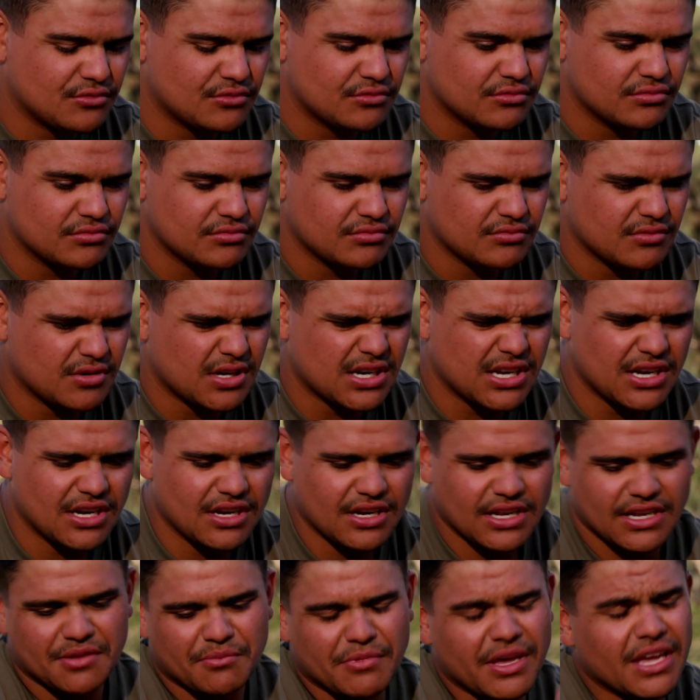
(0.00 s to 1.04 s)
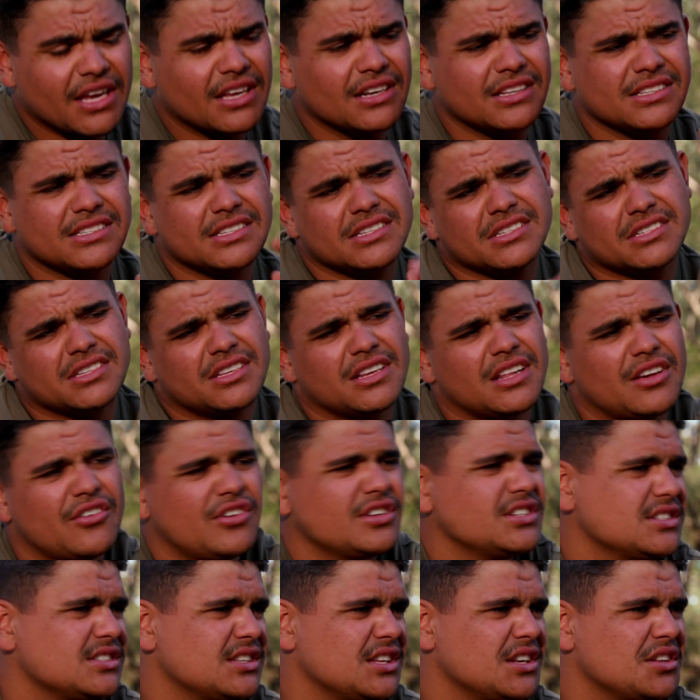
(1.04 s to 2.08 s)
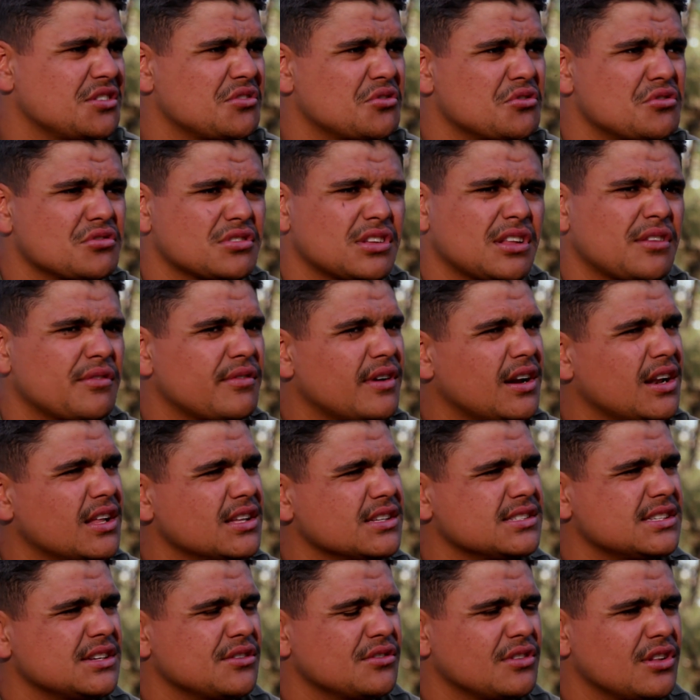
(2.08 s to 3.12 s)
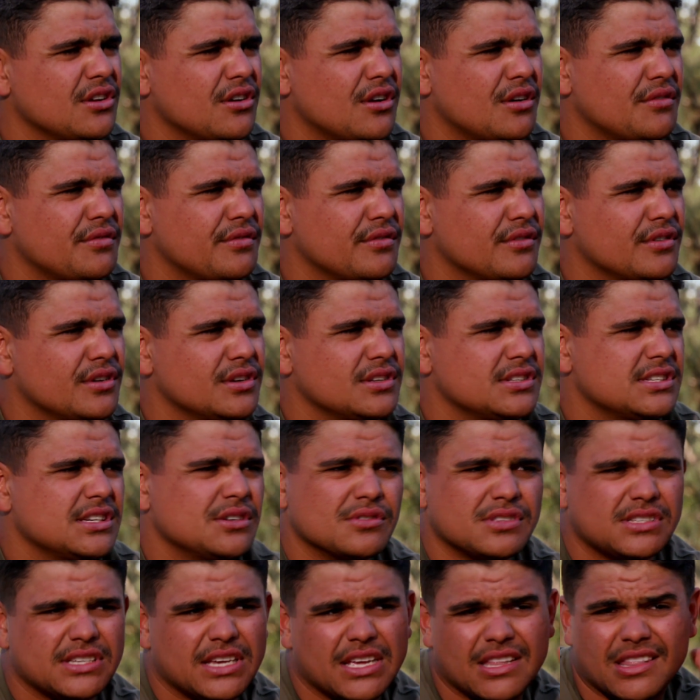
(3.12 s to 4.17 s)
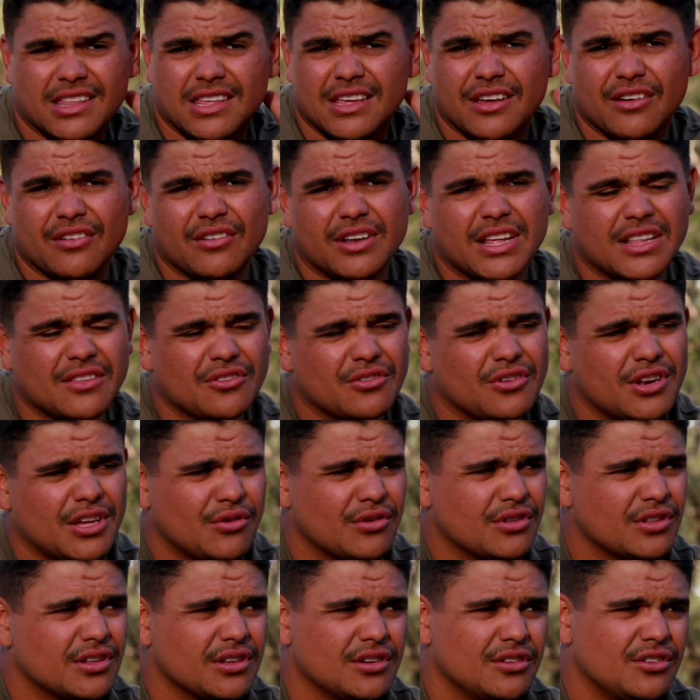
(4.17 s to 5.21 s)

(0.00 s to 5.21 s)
well, I don't need to make a decision. I just need to talk to these fellas, see what they're offering, see what's out there, and that's all I wanted to